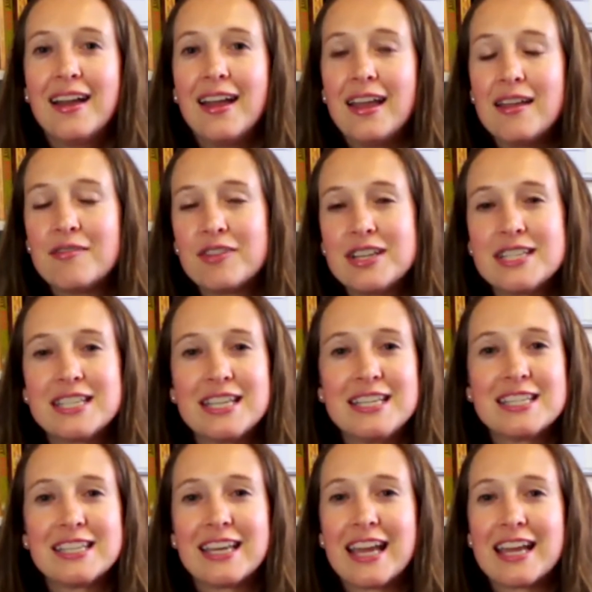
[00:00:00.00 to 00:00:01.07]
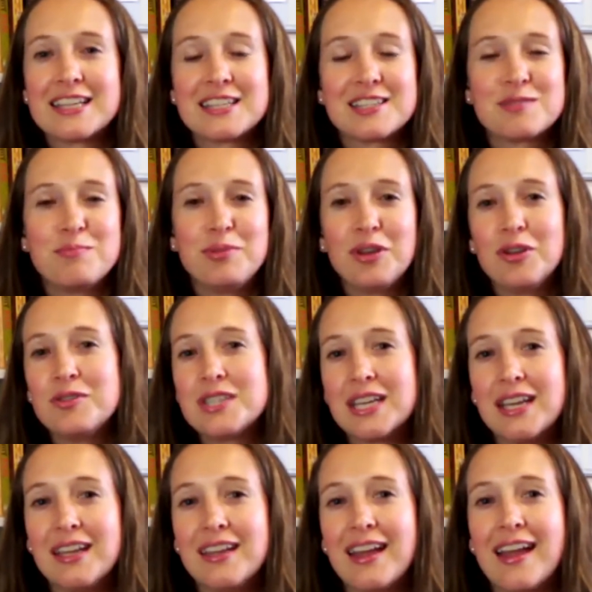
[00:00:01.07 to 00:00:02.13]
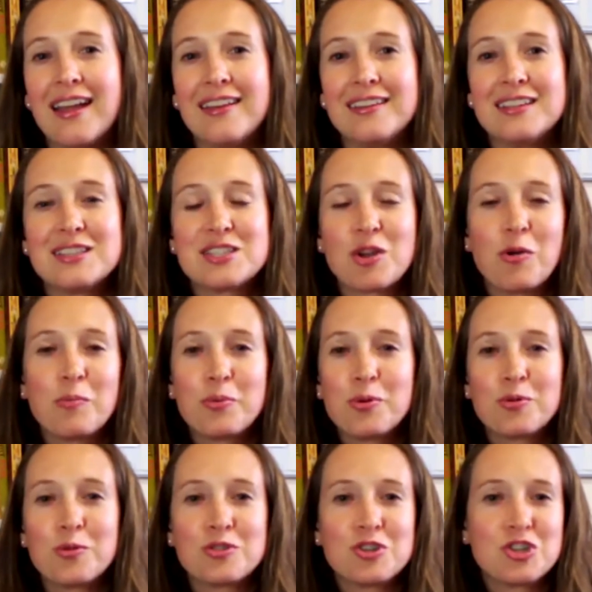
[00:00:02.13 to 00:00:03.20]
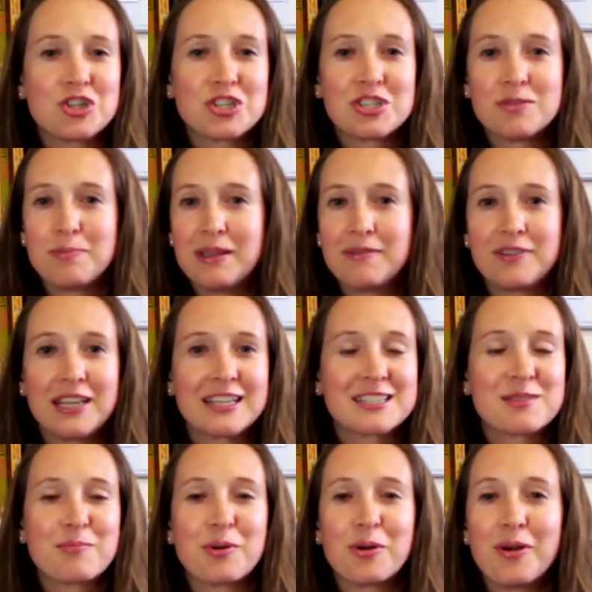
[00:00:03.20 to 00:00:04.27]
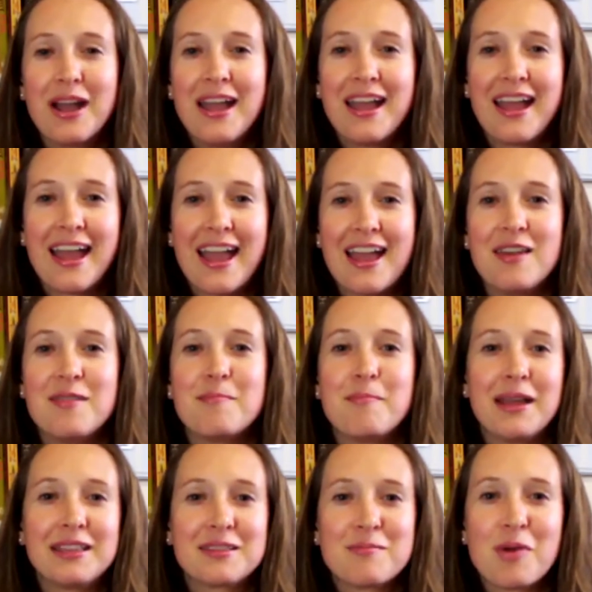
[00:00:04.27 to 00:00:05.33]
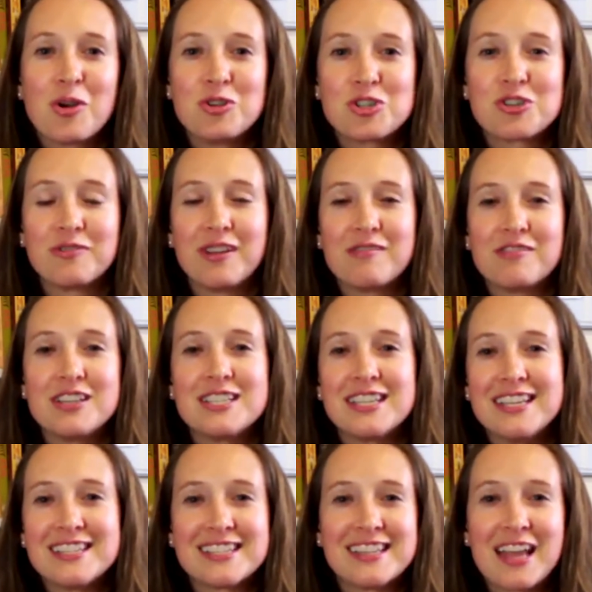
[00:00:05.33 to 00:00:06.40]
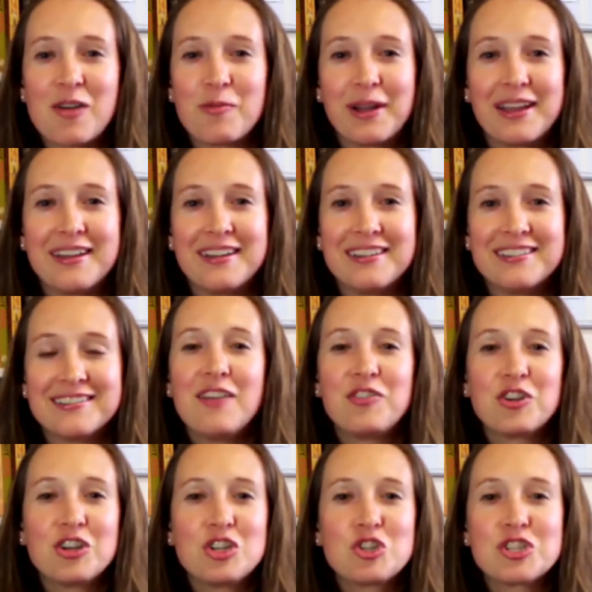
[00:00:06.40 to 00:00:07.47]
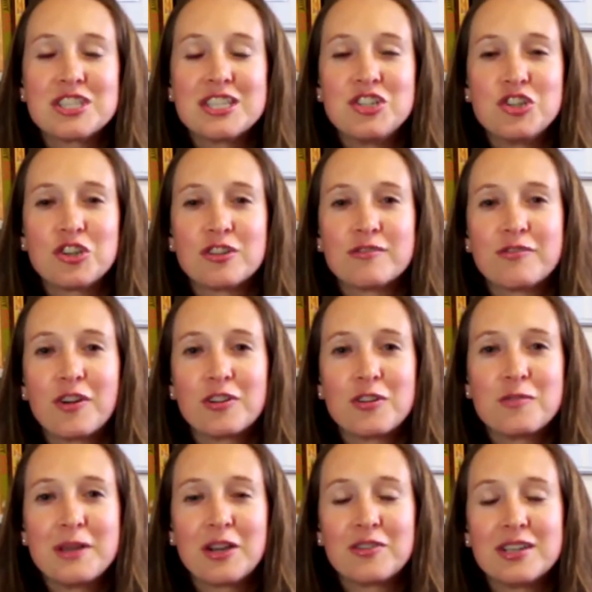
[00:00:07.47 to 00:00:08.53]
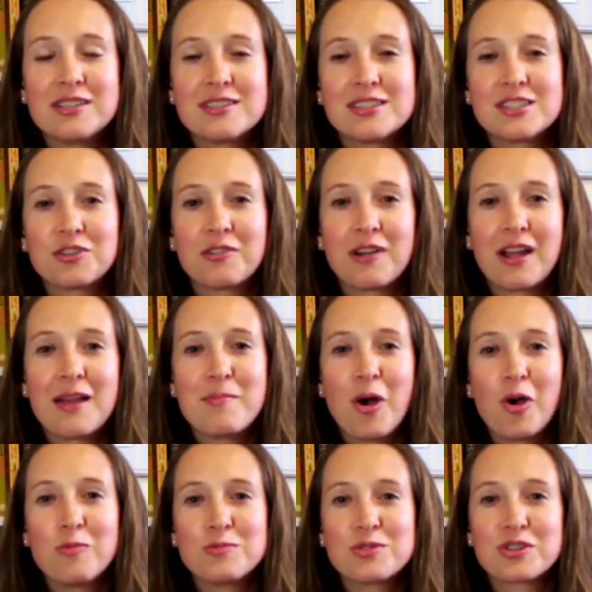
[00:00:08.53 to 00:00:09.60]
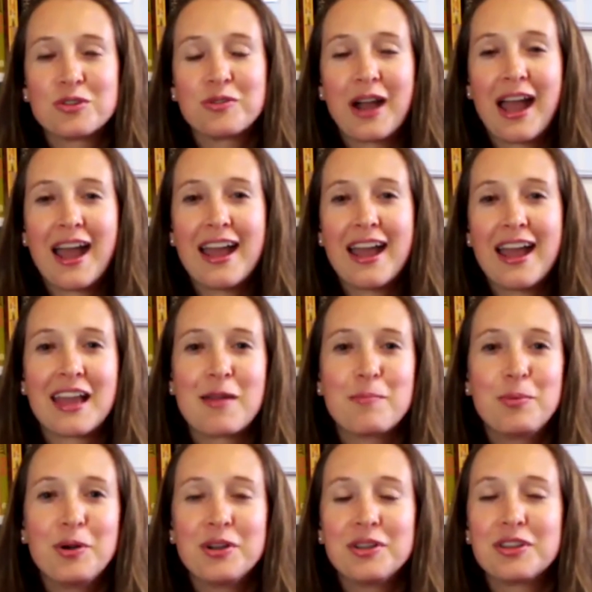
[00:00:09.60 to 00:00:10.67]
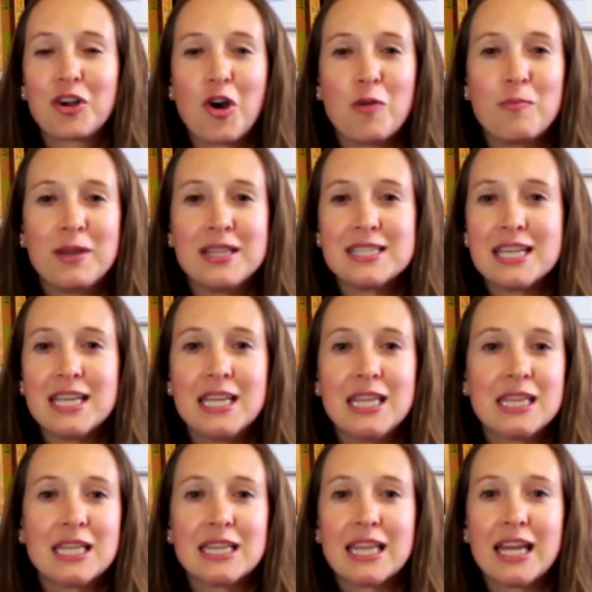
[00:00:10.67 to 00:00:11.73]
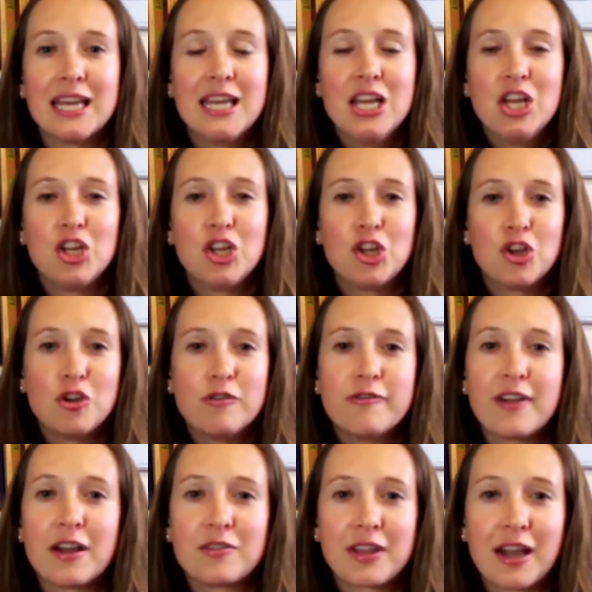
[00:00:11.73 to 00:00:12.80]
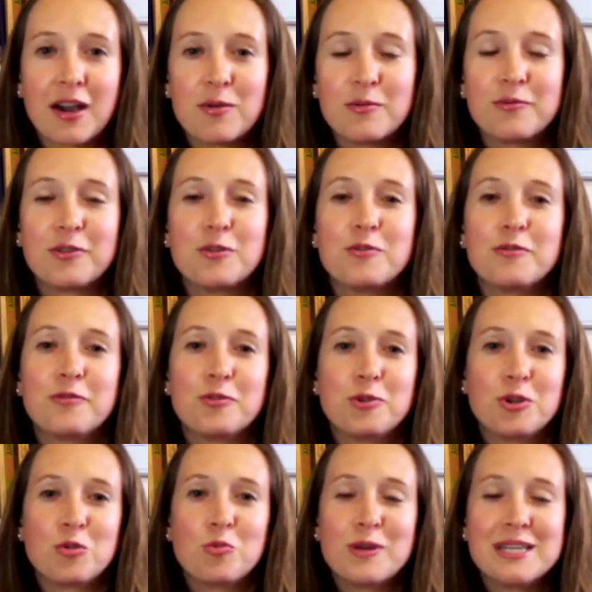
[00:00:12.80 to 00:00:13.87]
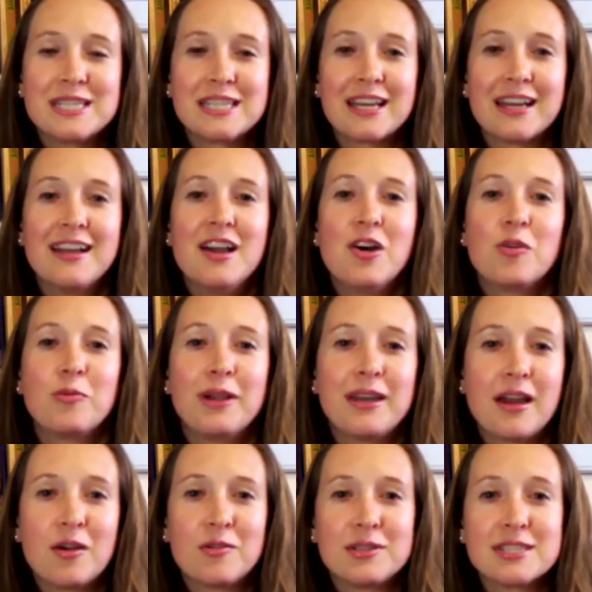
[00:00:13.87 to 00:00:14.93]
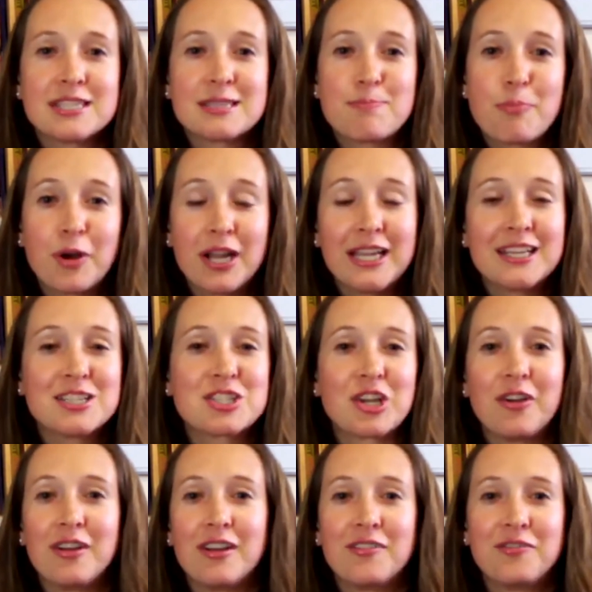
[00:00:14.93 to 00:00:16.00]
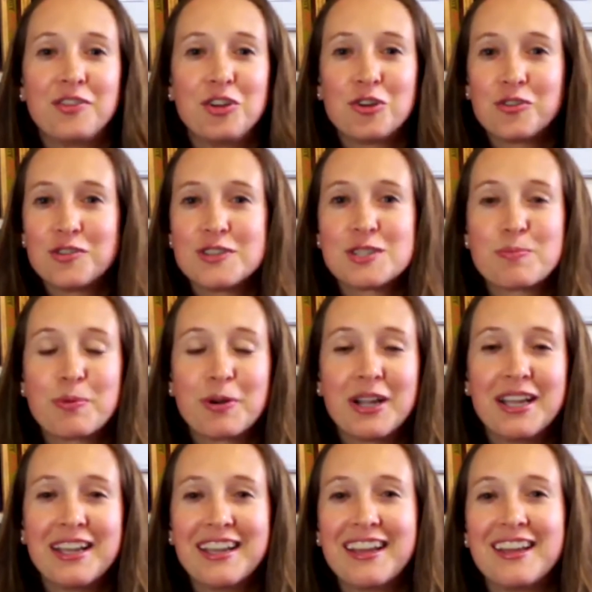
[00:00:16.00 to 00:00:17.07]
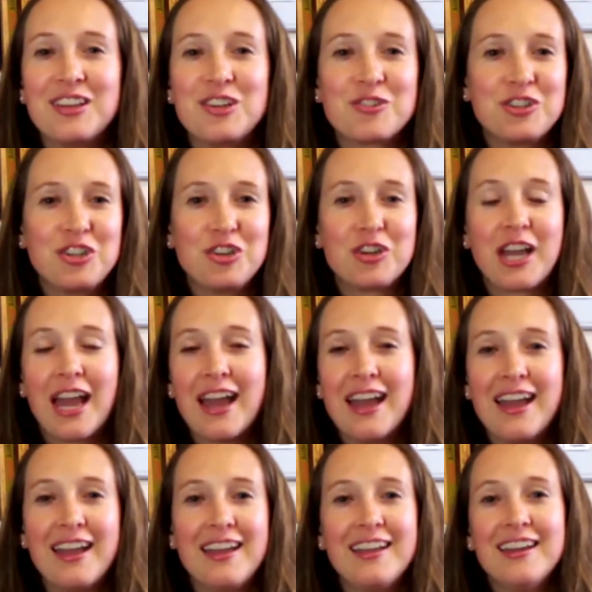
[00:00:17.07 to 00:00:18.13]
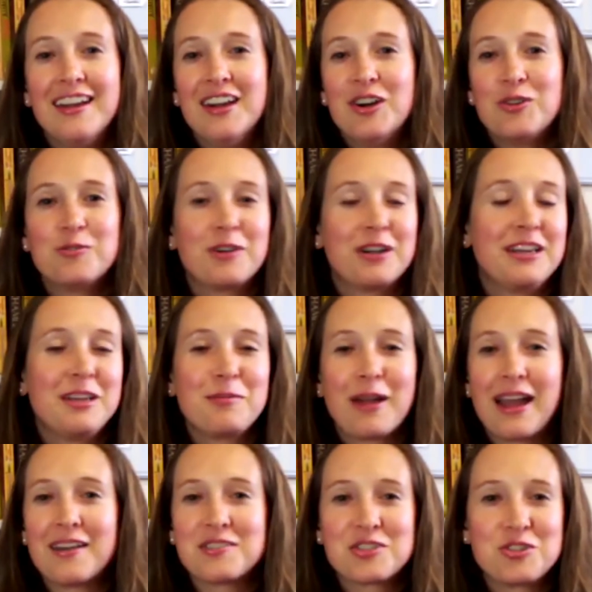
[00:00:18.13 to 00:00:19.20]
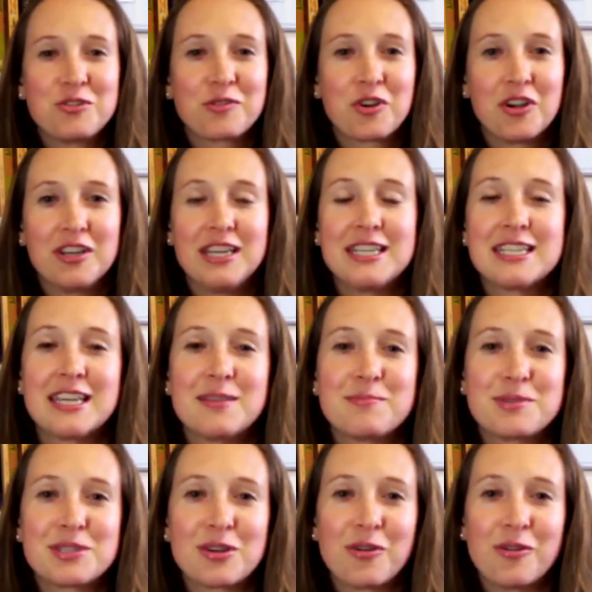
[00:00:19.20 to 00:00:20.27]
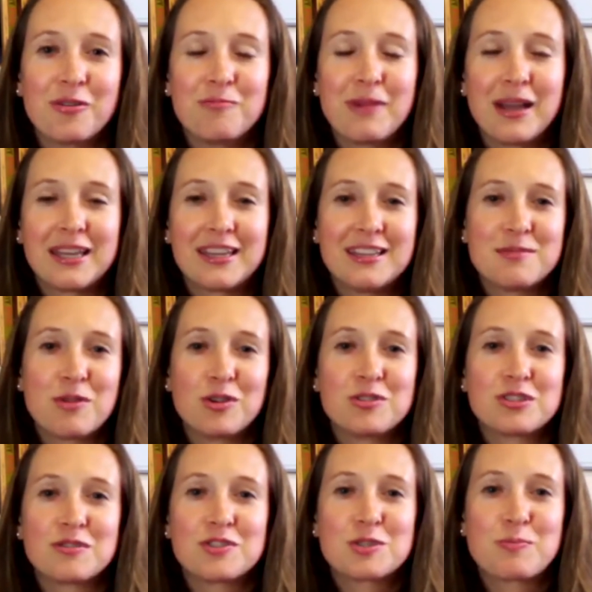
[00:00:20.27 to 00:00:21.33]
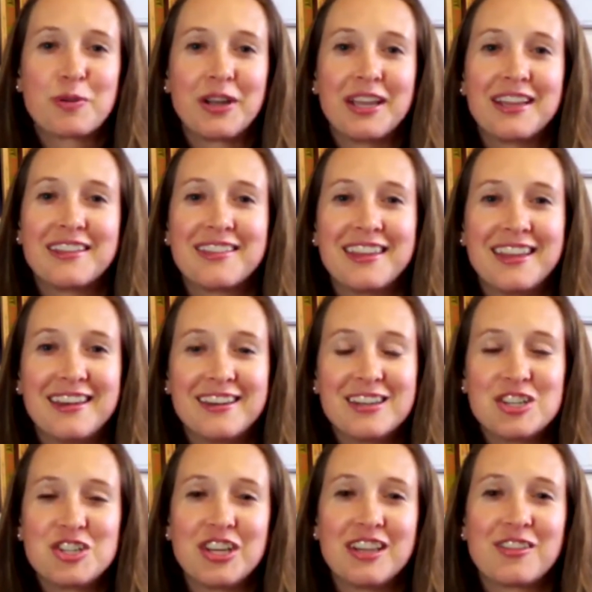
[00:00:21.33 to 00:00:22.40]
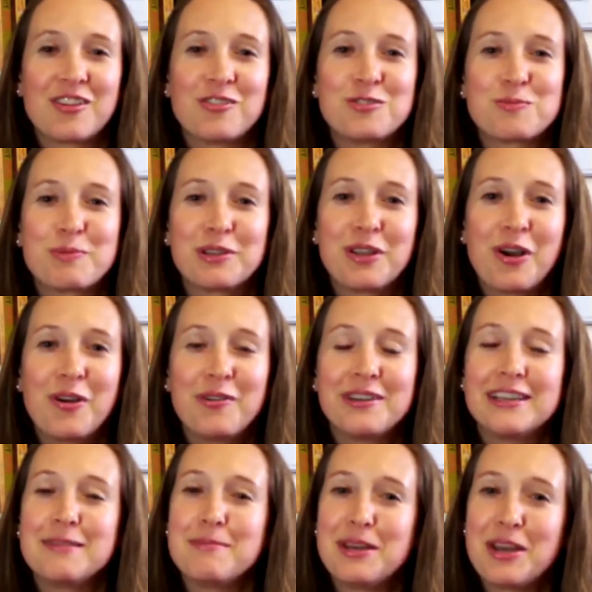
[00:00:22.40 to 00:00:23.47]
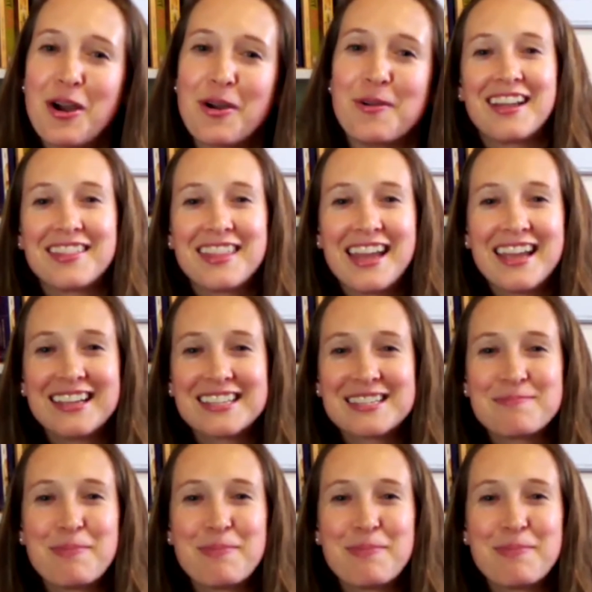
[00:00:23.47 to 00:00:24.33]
Every season has its beauty, and it's so important just to be flexible and make the most of every season that we're in. If you're interested, you can follow me on Instagram, Homeschool Hack, and put in the comments anything that you found helpful for your winter. We're now in spring, so if you're in spring and you're in the UK or anywhere else and you've got any tips on making the most of spring, then share those below and let me know. Thanks,